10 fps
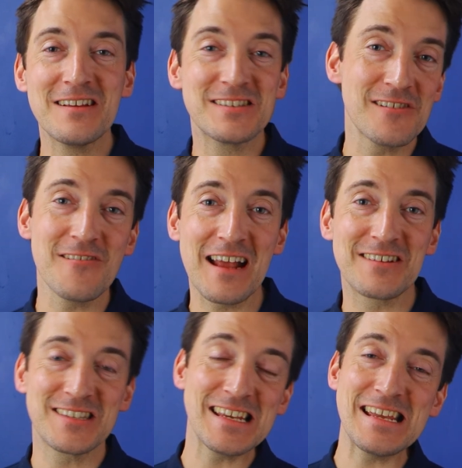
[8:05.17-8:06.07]

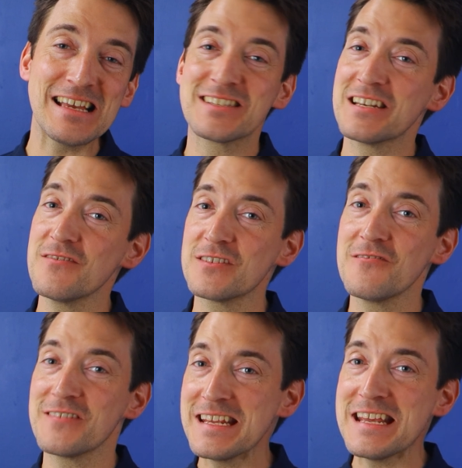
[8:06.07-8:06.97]

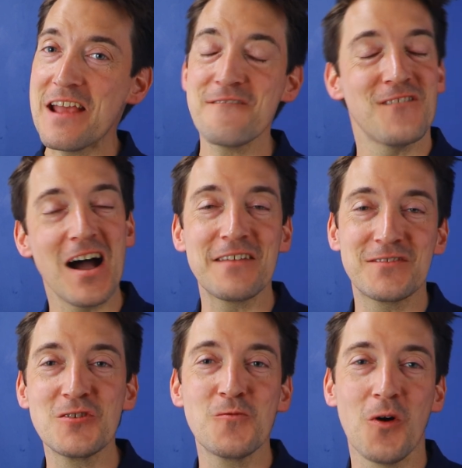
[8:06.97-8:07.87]

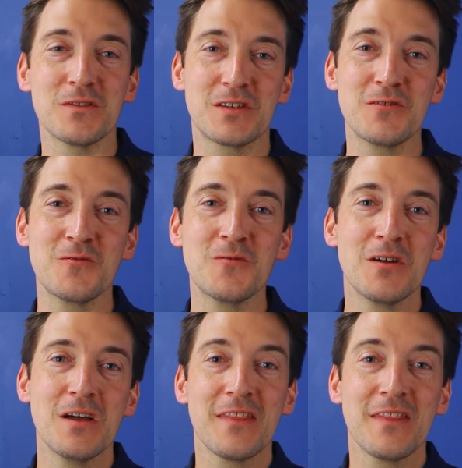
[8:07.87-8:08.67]
0xC00D5212